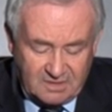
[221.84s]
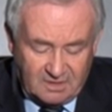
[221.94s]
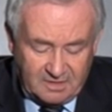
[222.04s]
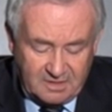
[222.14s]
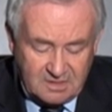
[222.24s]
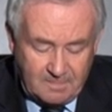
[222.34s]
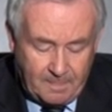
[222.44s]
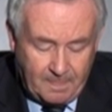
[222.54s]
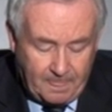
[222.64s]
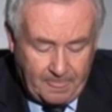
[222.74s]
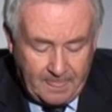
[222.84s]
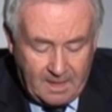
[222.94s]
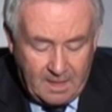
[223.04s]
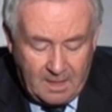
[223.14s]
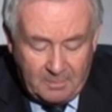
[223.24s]
target,
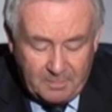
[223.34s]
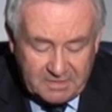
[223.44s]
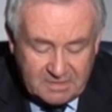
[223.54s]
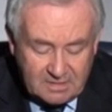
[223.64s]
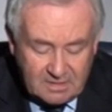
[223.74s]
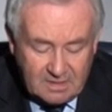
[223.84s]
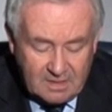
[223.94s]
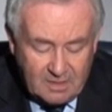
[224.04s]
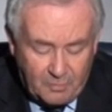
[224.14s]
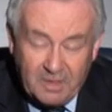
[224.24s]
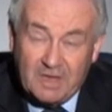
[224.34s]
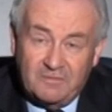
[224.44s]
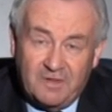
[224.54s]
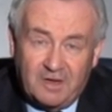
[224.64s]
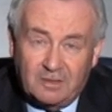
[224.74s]
but we
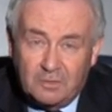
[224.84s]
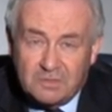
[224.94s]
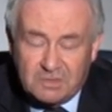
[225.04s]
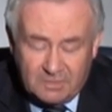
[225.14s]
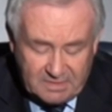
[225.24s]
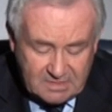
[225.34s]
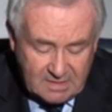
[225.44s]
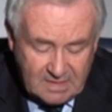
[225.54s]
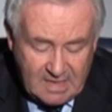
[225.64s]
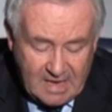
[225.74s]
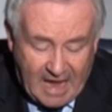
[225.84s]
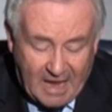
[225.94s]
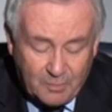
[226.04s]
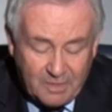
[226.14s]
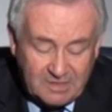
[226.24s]
came very close to it,
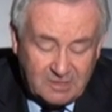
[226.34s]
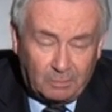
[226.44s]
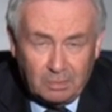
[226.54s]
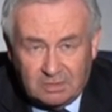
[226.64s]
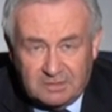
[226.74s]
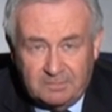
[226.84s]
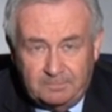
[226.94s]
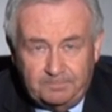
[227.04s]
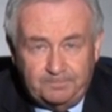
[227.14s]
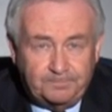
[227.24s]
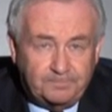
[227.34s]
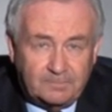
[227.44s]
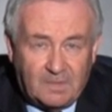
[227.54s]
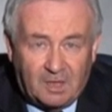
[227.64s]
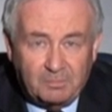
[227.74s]
and we doubled
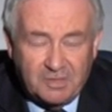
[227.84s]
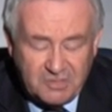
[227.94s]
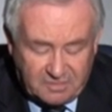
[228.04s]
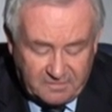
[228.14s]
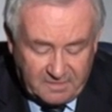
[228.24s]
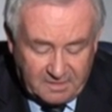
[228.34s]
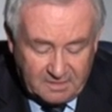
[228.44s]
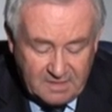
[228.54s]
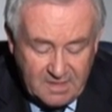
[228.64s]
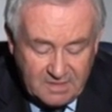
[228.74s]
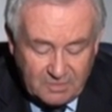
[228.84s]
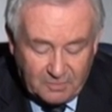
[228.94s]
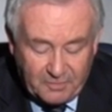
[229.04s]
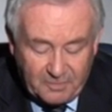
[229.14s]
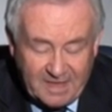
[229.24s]
our budget figure. So
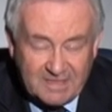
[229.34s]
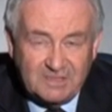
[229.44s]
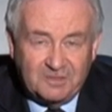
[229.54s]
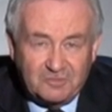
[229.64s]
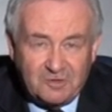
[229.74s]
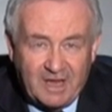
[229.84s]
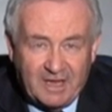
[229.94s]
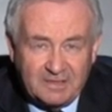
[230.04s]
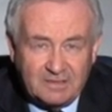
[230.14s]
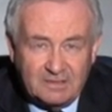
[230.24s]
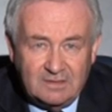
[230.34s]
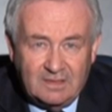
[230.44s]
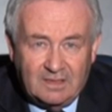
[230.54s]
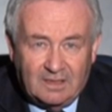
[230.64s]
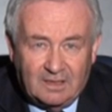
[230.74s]
although that's in a red
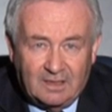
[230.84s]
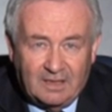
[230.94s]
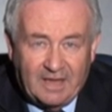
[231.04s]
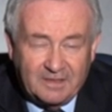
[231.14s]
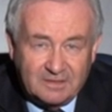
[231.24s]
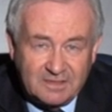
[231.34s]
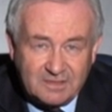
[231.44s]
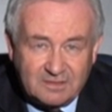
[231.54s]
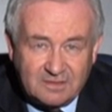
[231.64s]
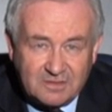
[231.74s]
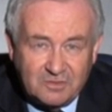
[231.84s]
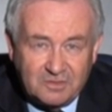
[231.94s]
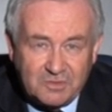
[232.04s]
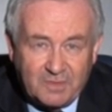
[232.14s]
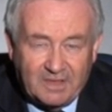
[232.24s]
and isn't as
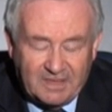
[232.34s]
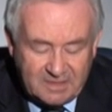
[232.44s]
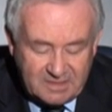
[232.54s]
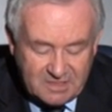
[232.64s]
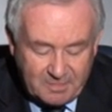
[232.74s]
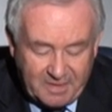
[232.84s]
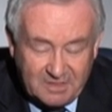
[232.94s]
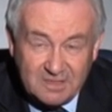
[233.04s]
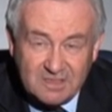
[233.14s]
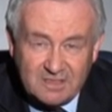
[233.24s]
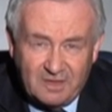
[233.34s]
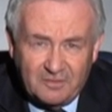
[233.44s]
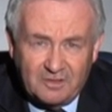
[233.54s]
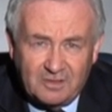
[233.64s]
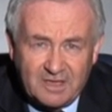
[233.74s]
good as we had anticipated, it's
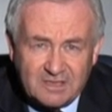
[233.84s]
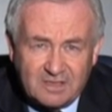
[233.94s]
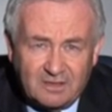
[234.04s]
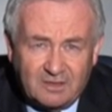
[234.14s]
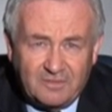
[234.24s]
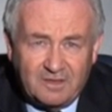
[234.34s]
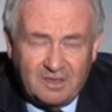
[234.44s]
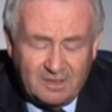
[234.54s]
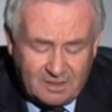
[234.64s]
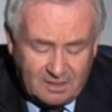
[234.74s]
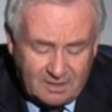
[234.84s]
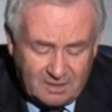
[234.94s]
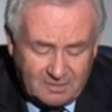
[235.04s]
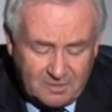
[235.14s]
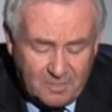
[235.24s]
nevertheless a very
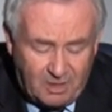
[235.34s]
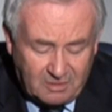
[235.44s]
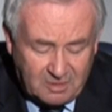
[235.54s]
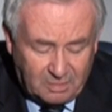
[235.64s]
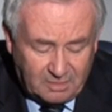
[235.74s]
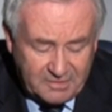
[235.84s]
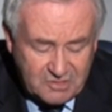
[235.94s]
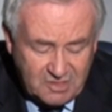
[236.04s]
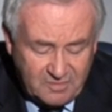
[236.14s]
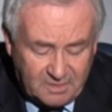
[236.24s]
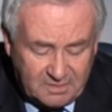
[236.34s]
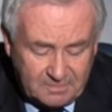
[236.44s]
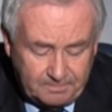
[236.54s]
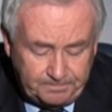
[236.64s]
remarkable achievement.